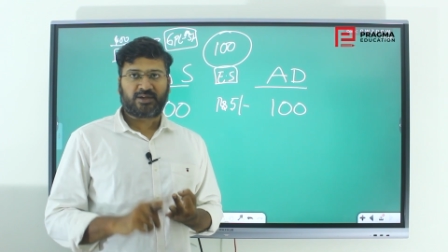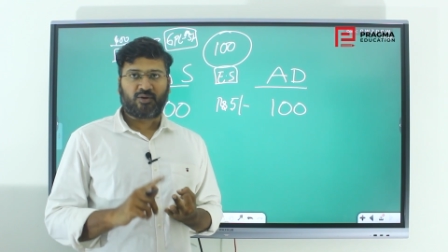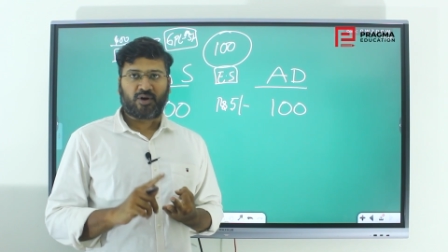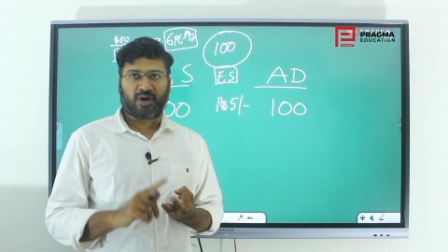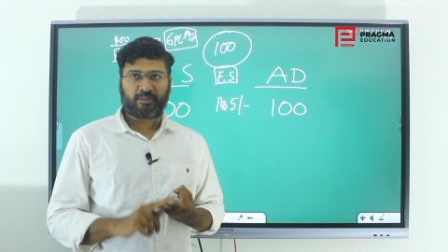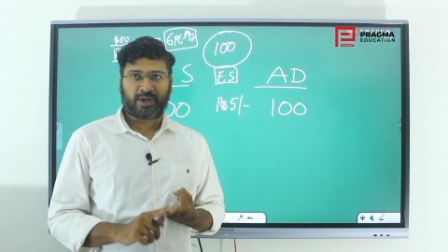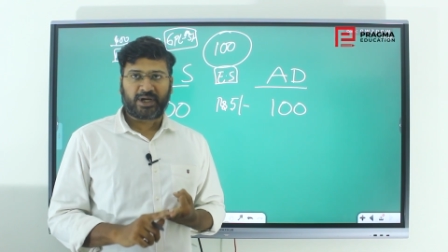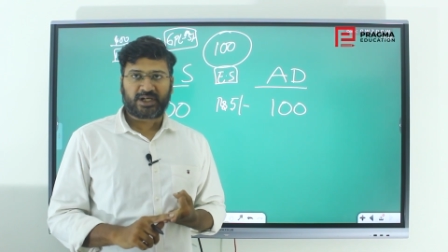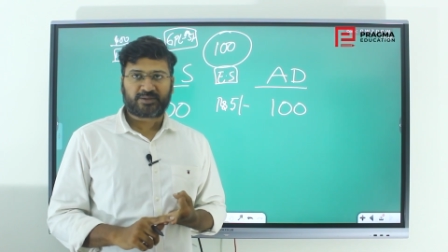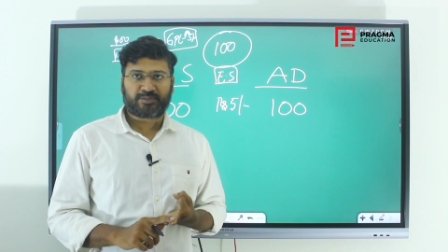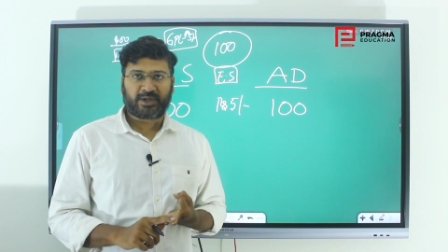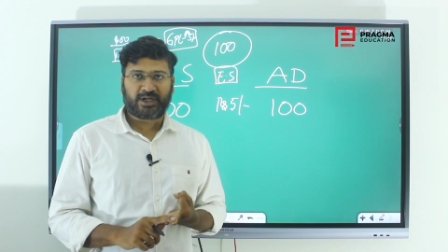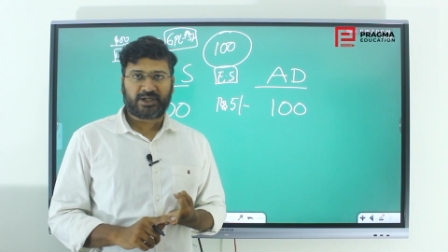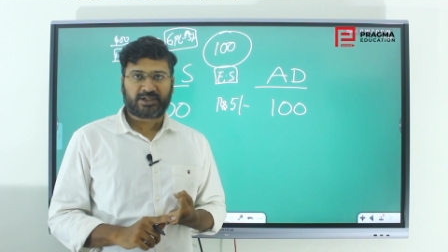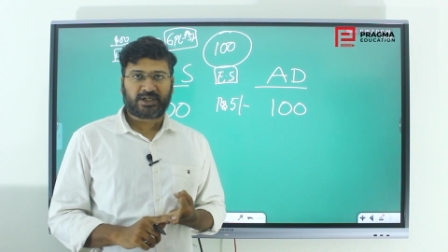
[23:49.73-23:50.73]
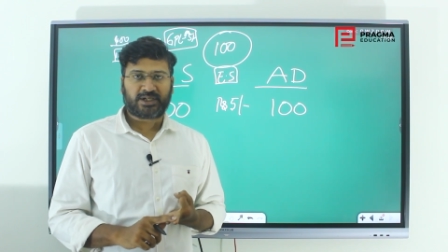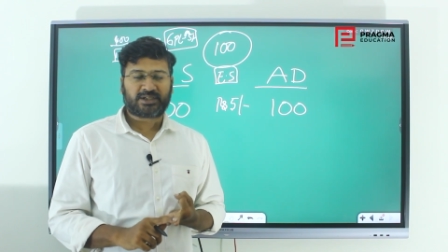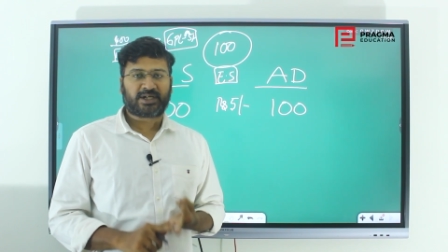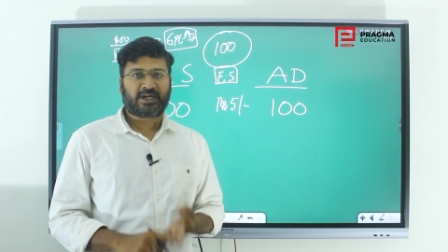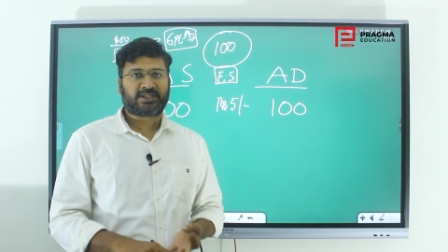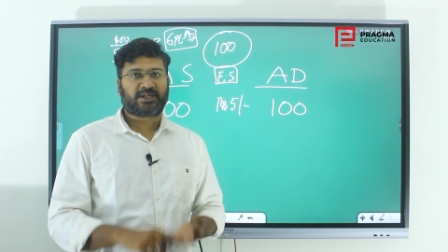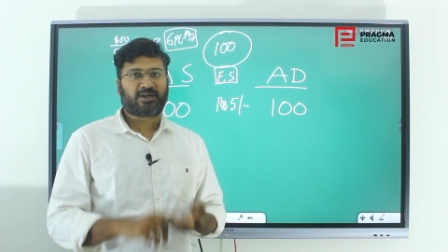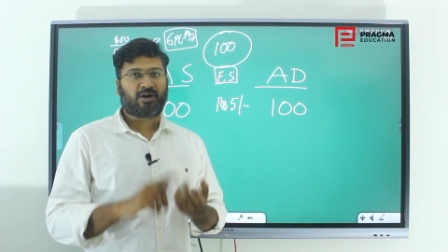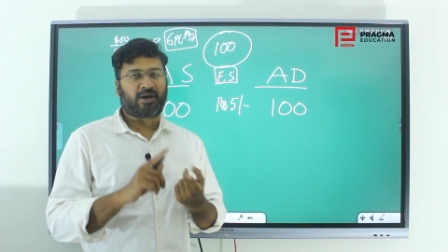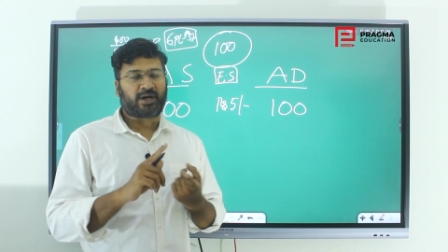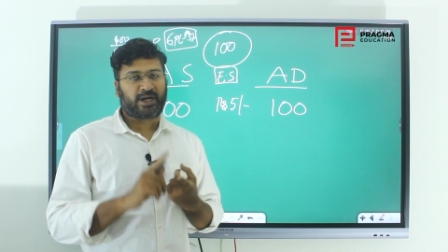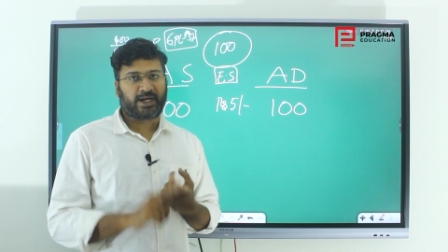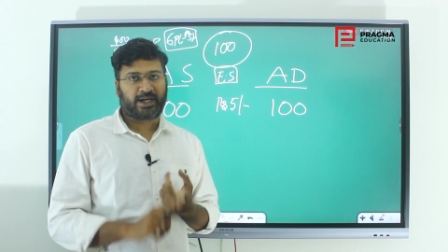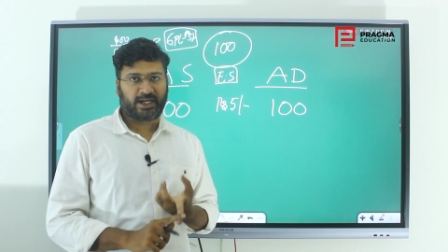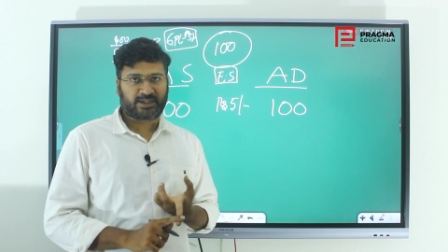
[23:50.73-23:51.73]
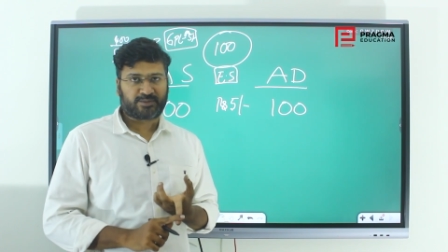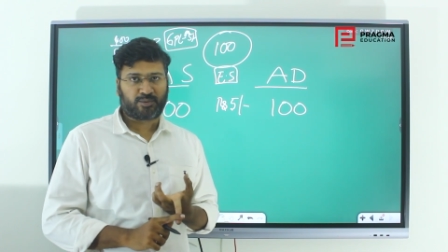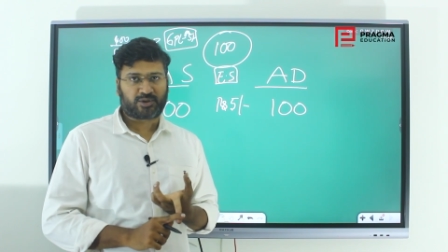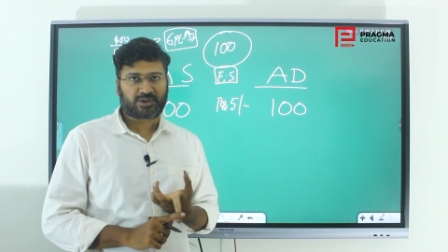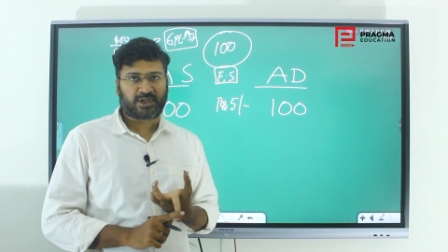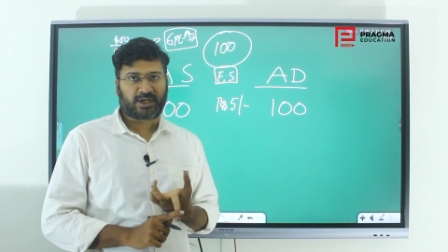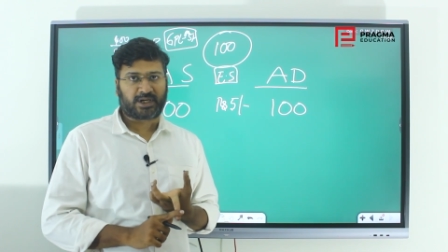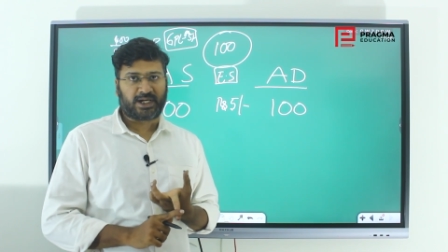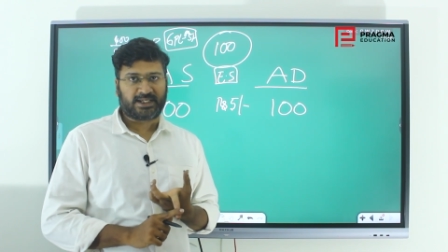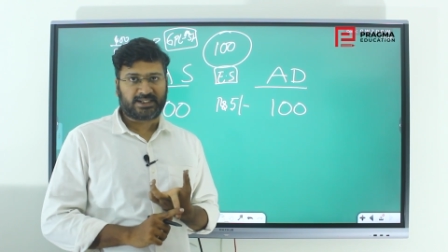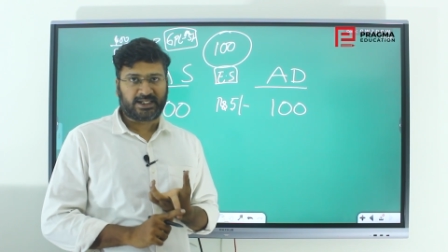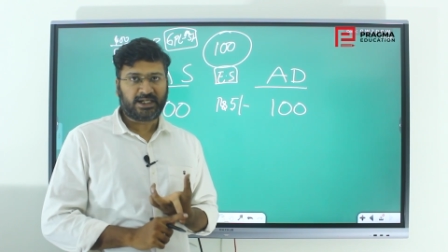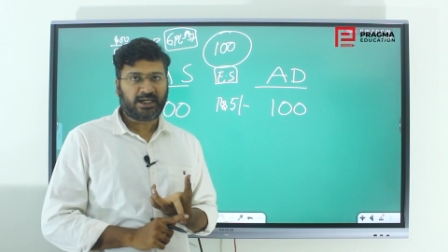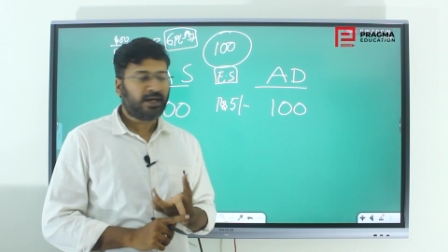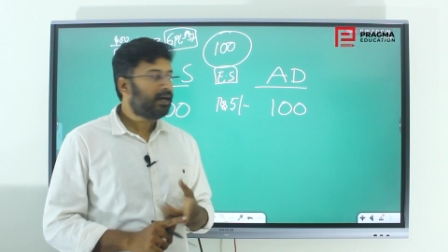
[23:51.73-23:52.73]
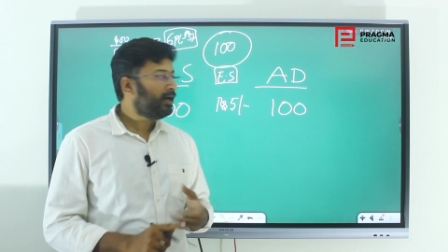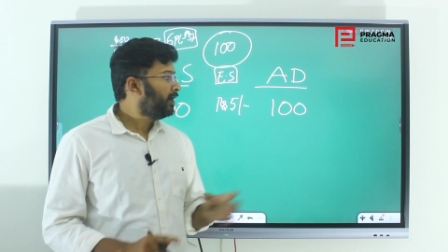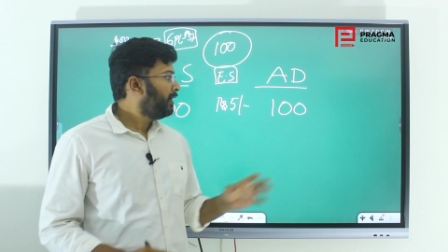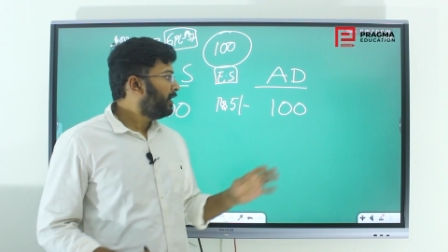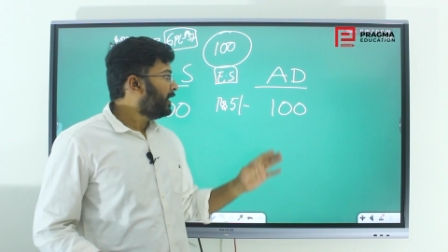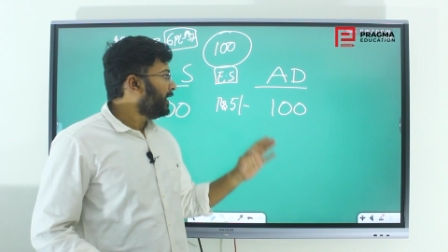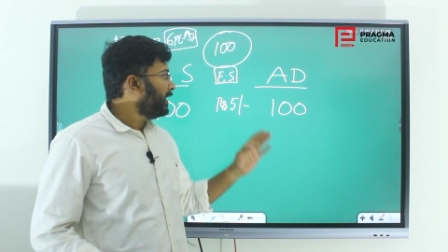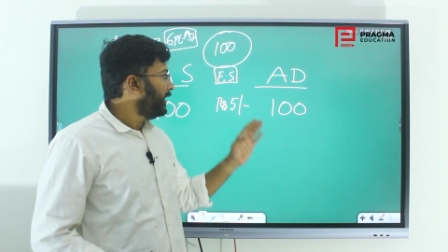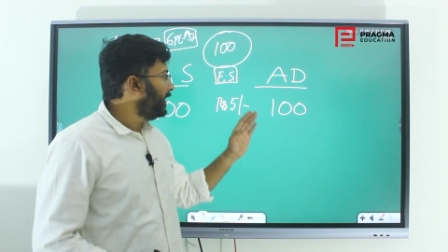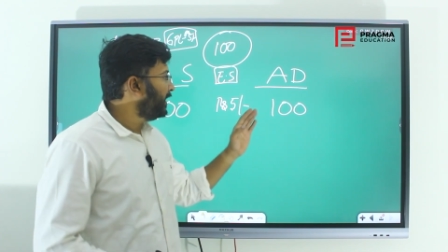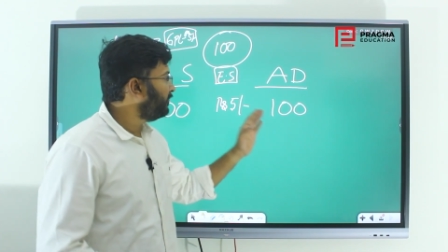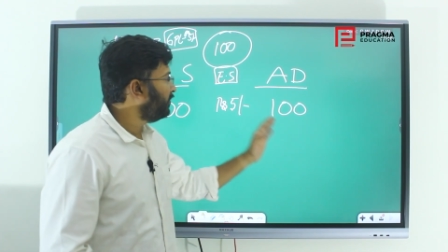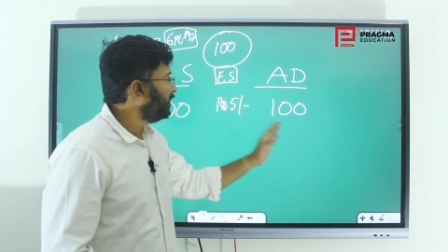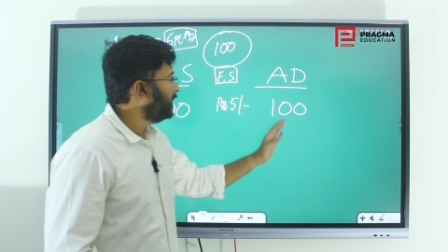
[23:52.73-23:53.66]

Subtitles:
government expenditure is rising, or net exports are rising, it will